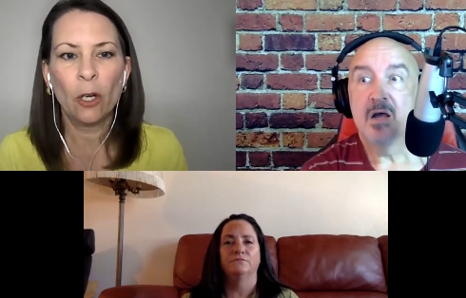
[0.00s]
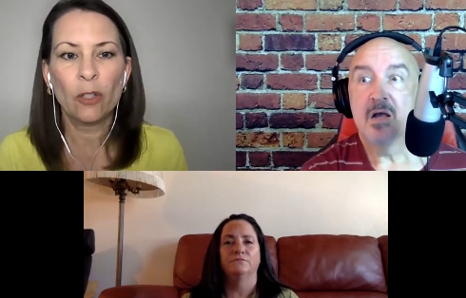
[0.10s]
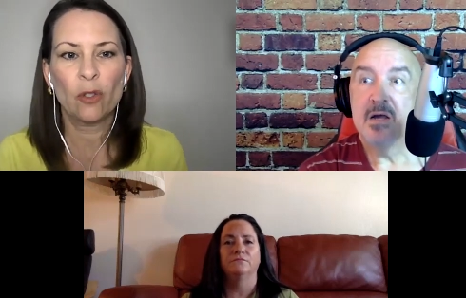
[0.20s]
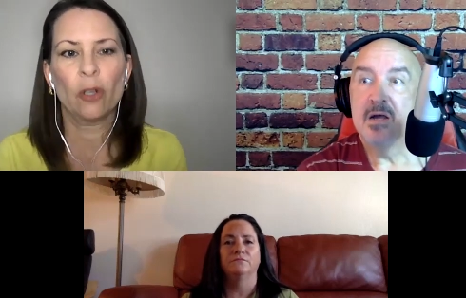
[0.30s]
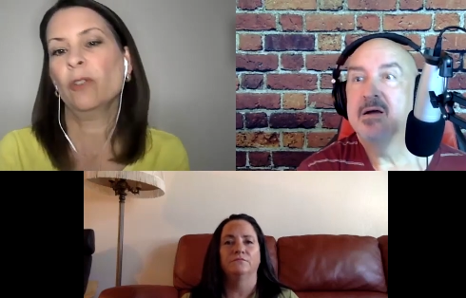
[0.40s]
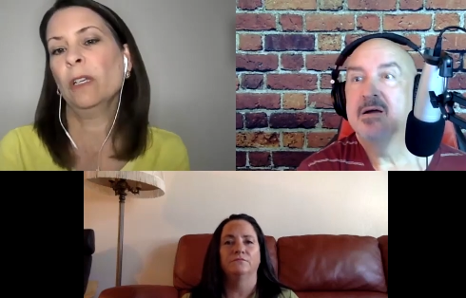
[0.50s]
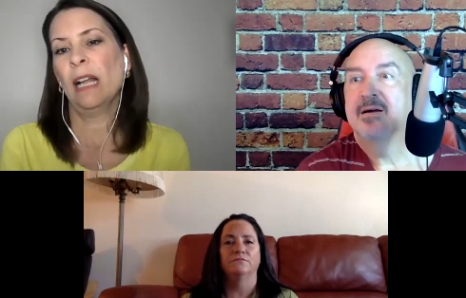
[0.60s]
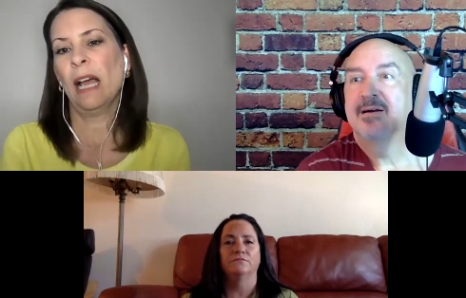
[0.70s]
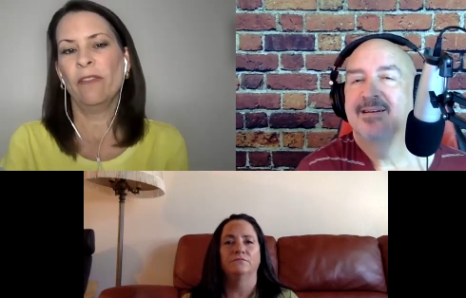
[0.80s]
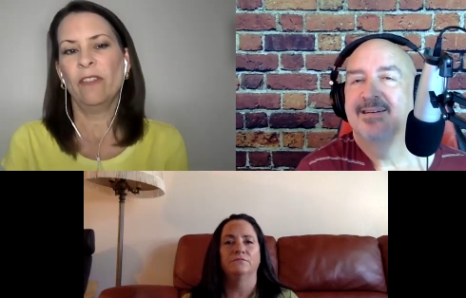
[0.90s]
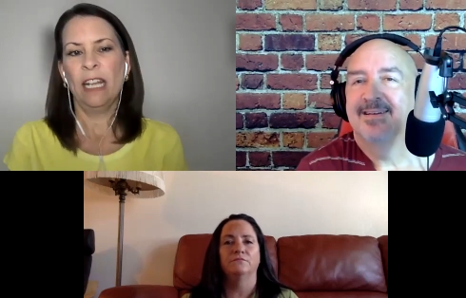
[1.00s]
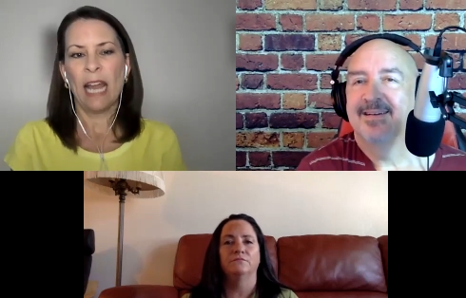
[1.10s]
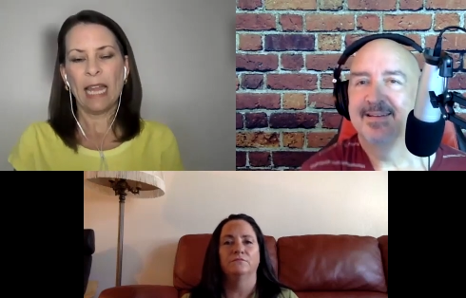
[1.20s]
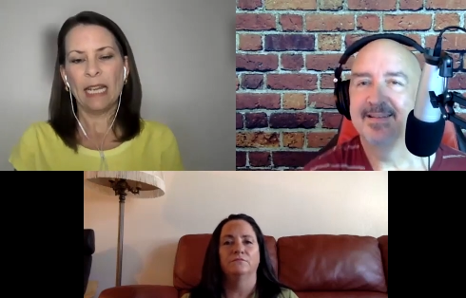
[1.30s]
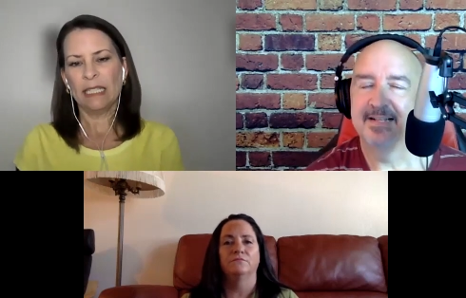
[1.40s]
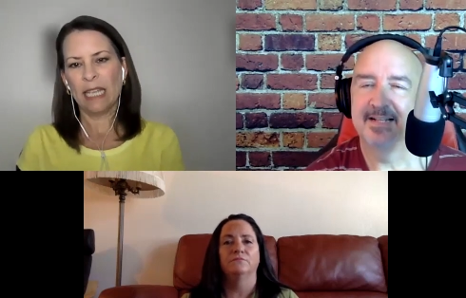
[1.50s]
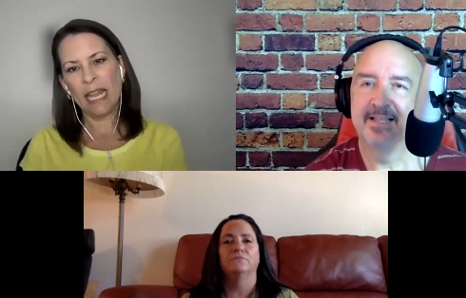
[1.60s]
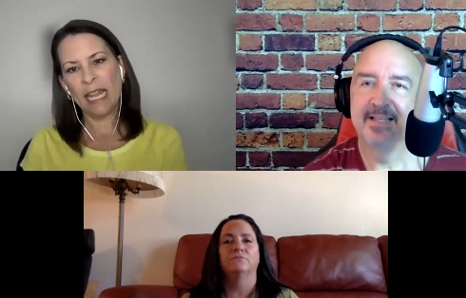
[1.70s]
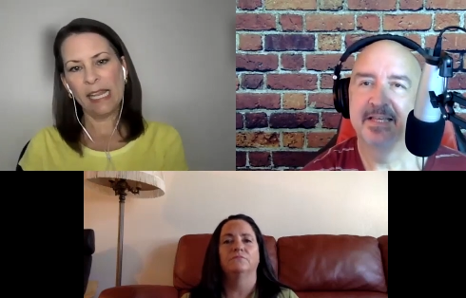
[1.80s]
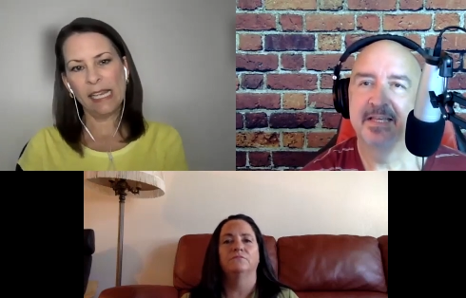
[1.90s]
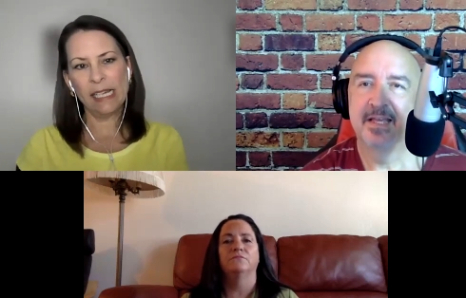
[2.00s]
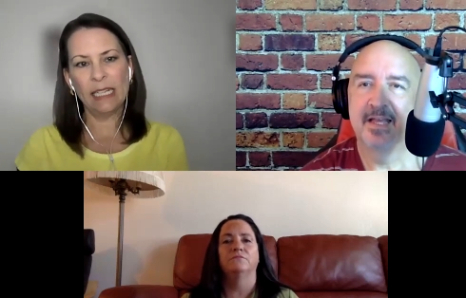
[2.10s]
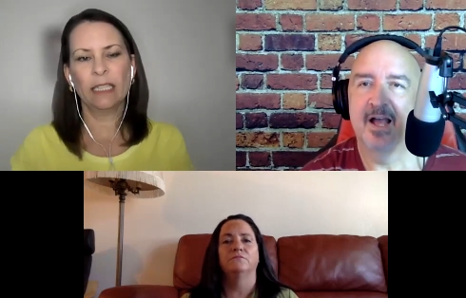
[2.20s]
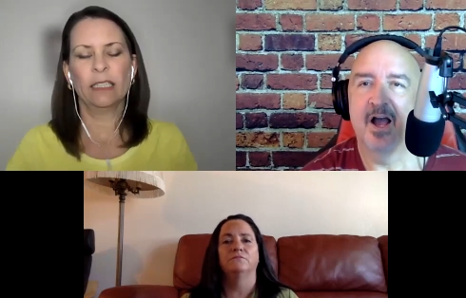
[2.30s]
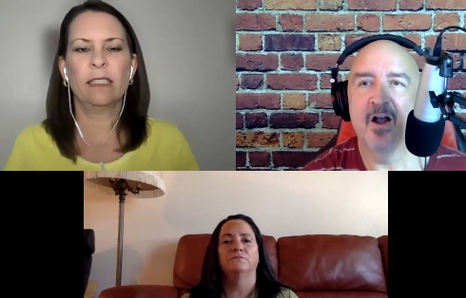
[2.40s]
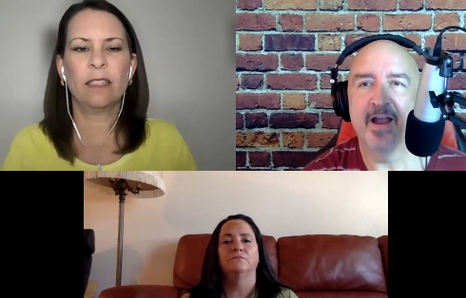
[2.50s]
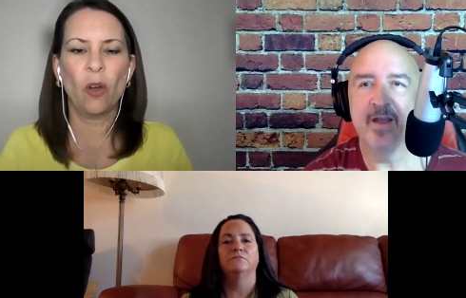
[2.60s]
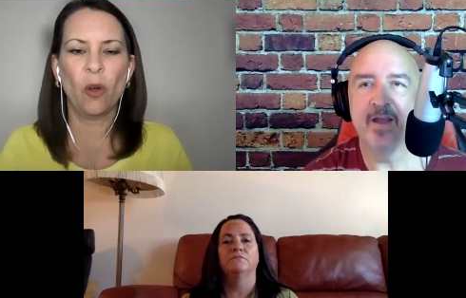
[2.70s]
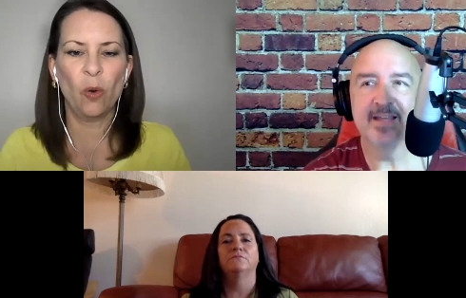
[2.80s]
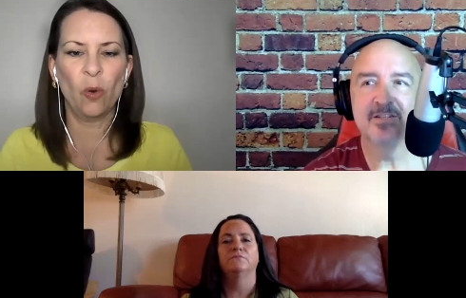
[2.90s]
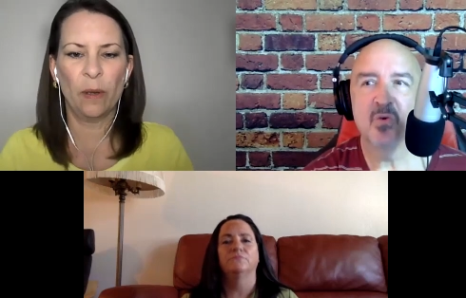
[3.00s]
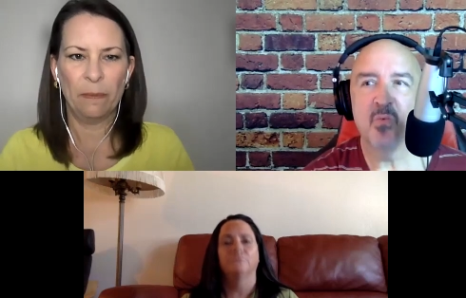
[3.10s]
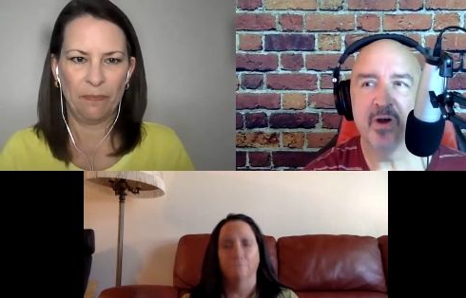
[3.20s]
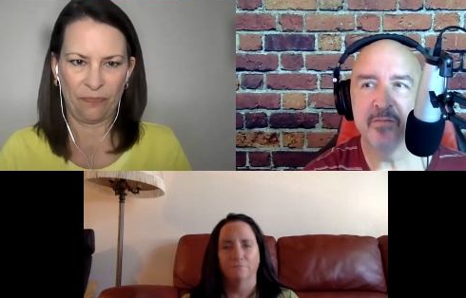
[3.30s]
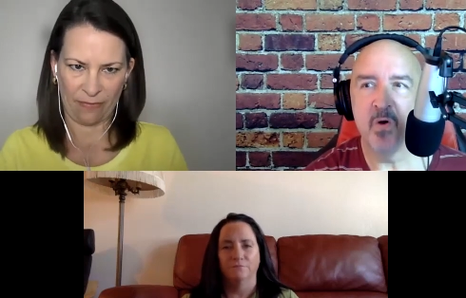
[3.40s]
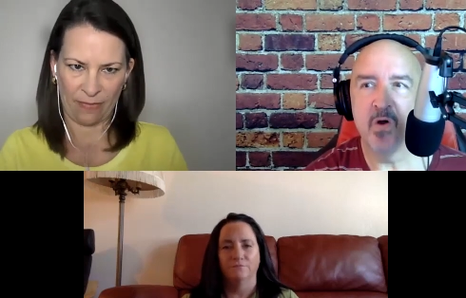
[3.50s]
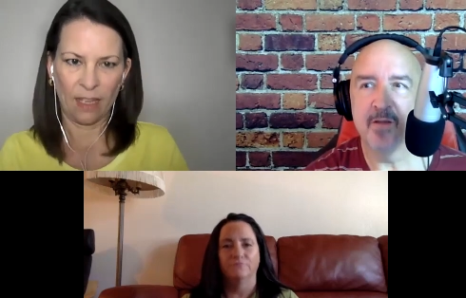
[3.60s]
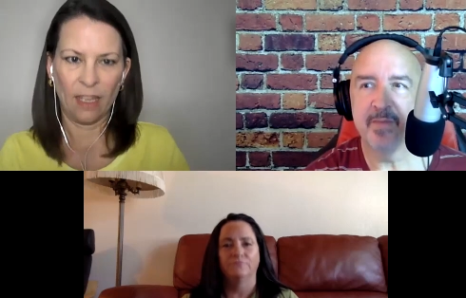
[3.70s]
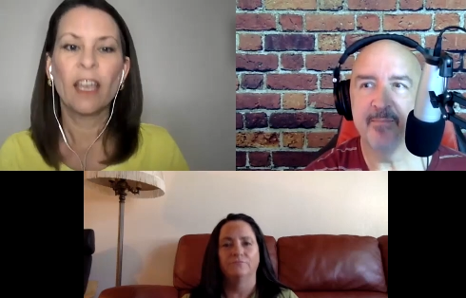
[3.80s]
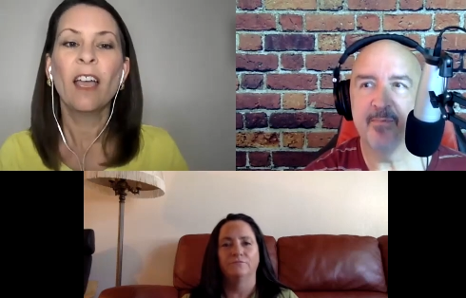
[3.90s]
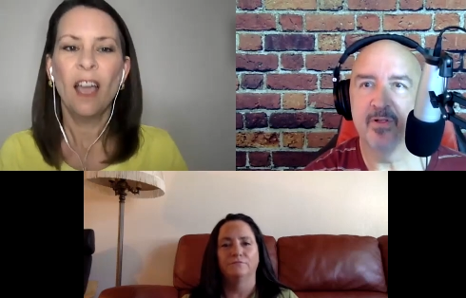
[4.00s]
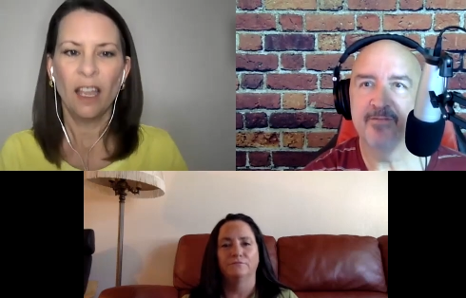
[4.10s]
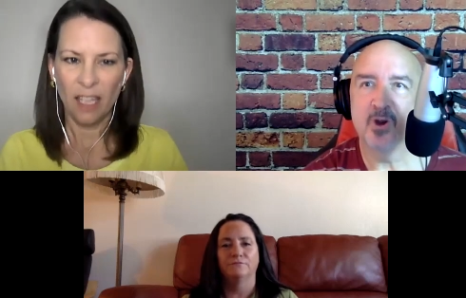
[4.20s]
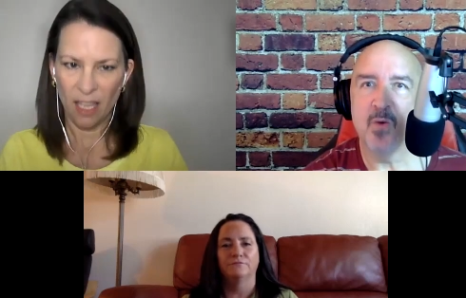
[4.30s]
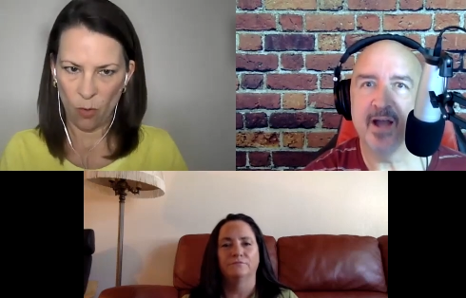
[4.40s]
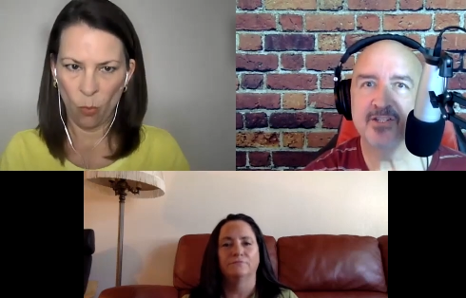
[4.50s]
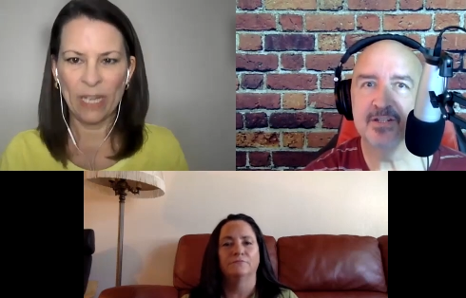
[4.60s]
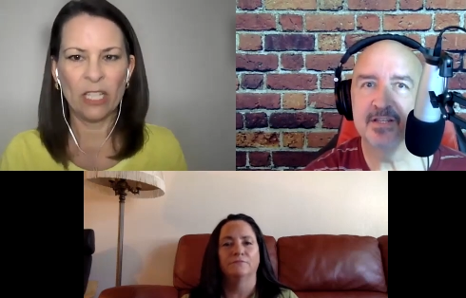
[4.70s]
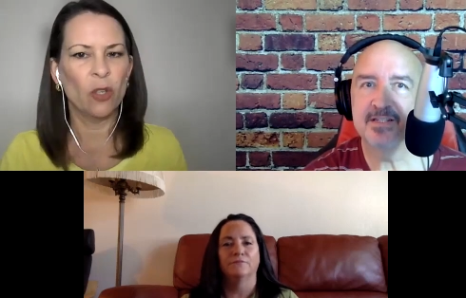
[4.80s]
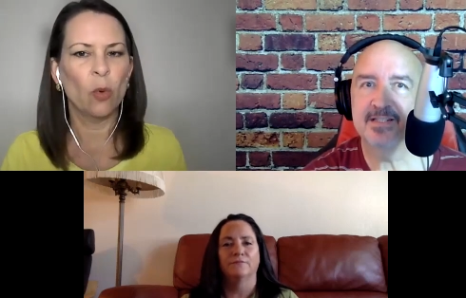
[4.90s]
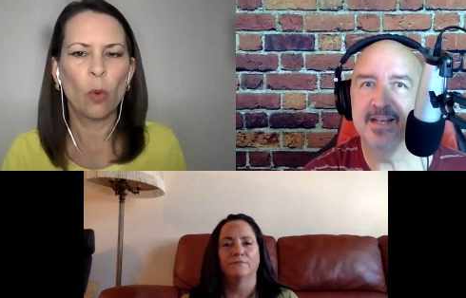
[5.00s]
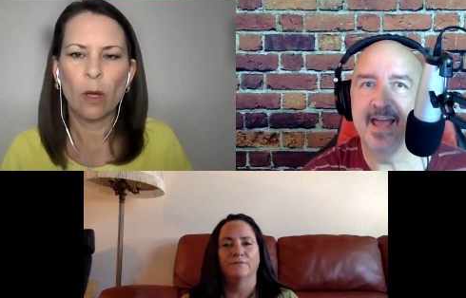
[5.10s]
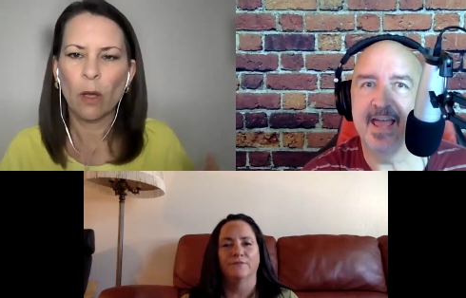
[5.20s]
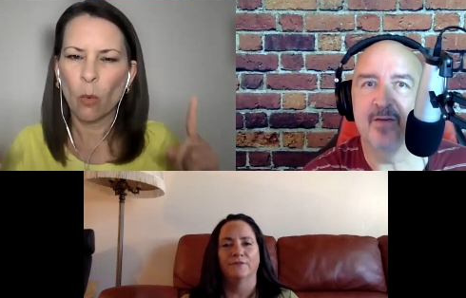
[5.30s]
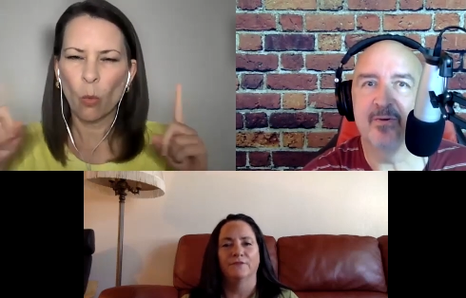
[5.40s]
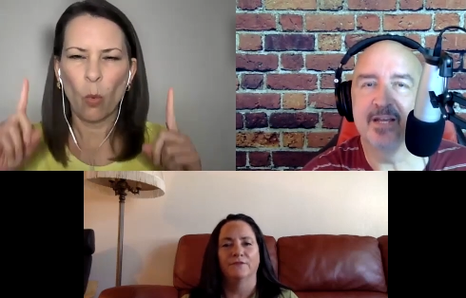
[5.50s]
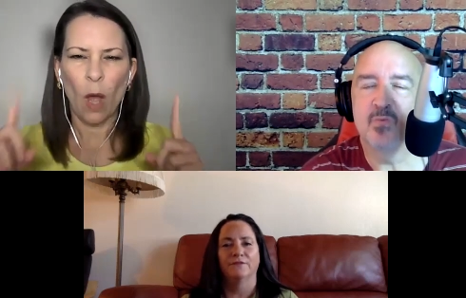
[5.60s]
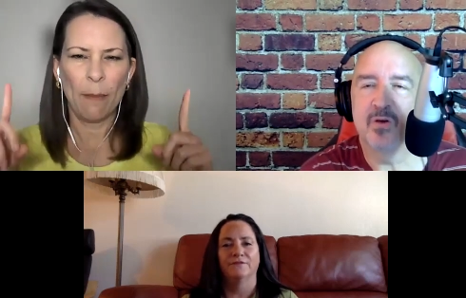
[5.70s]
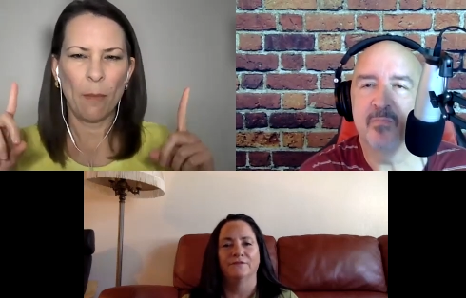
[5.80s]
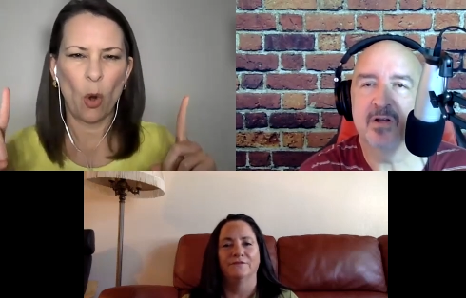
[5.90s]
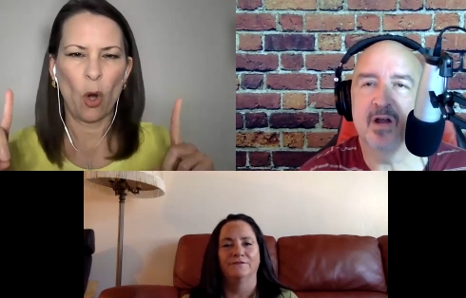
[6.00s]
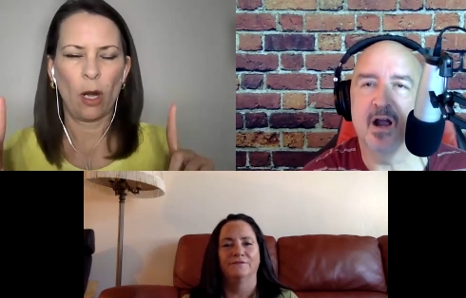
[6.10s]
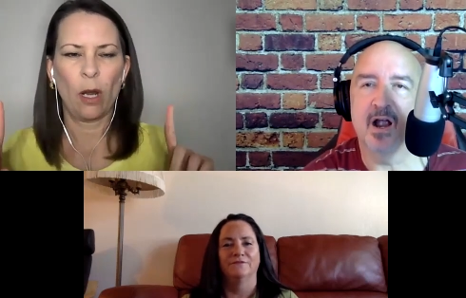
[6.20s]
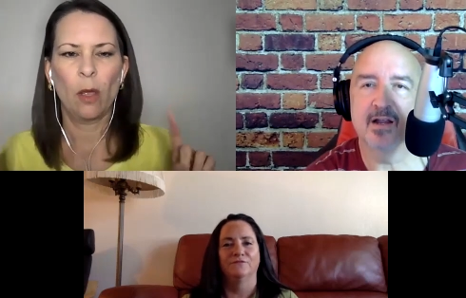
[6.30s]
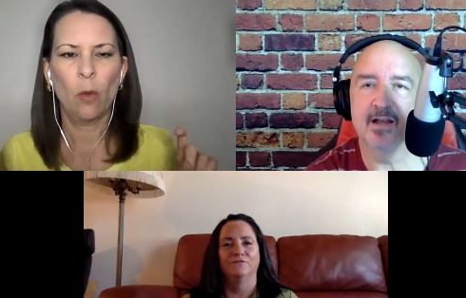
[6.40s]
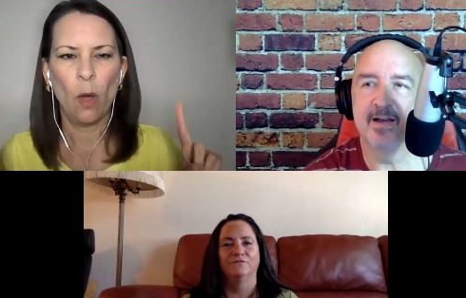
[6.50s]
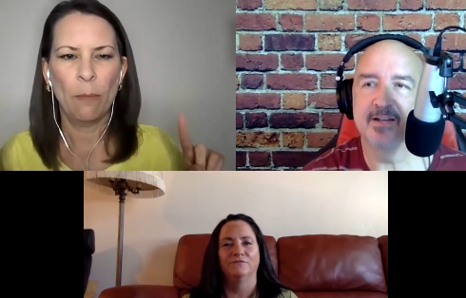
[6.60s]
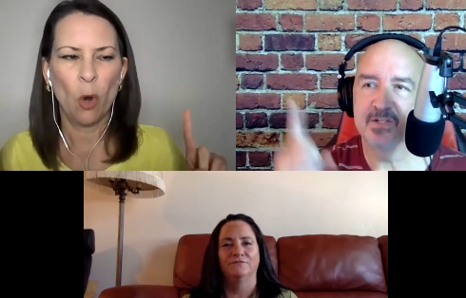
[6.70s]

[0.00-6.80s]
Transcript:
Speaker 1: cars for trunk or treat. I have 19.
Speaker 2: All right, we can do one more, people. If you're watching mm-hmm. this today, we need one more car. Come on,